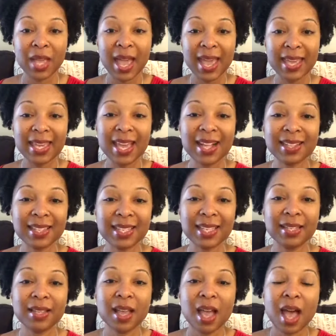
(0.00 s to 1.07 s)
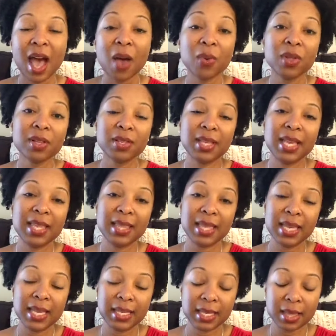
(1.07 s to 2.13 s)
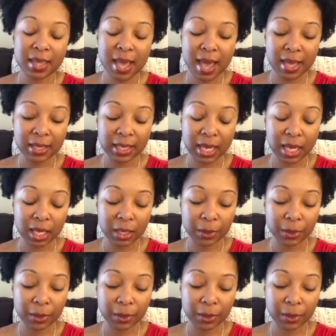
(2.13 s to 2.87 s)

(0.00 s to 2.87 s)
Hey, Kelton, I will say this, that